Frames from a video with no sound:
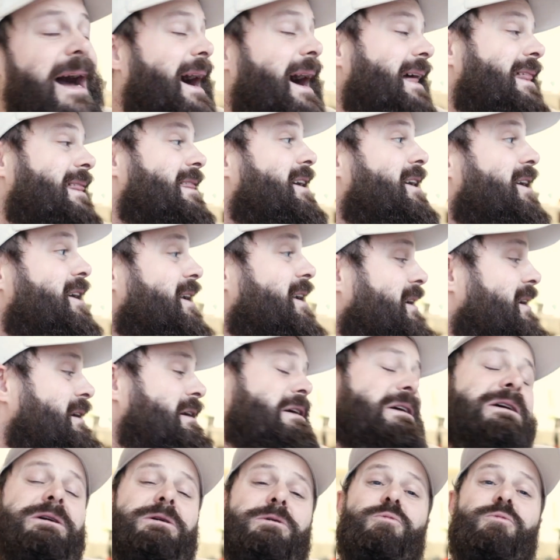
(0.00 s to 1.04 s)
I thought,
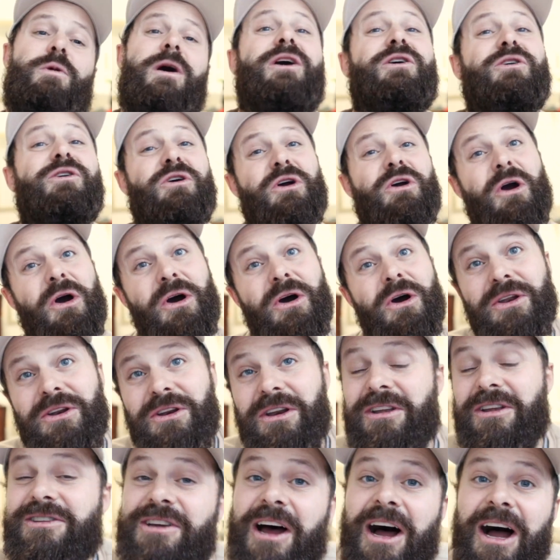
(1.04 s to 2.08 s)
well, good
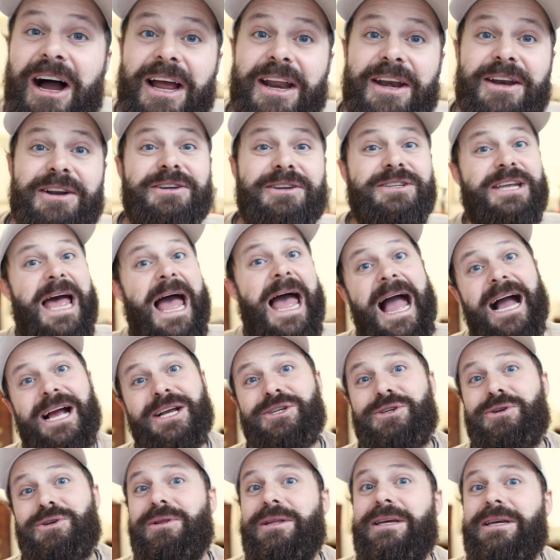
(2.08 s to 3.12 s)
designers
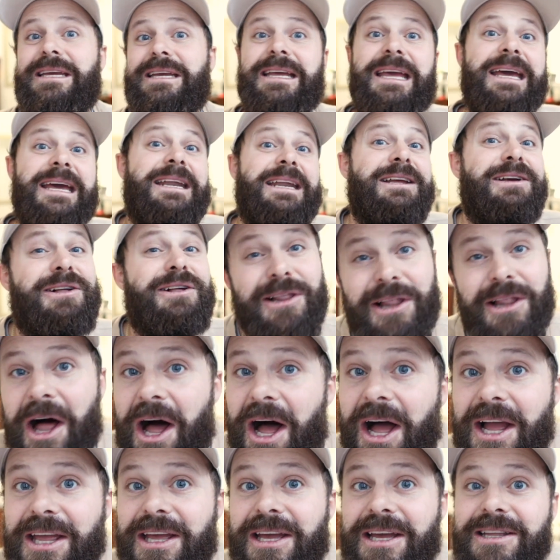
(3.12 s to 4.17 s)
actually get
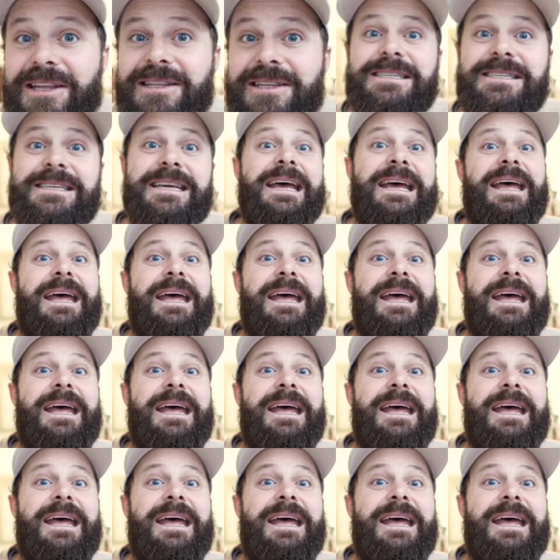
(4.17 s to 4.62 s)
clients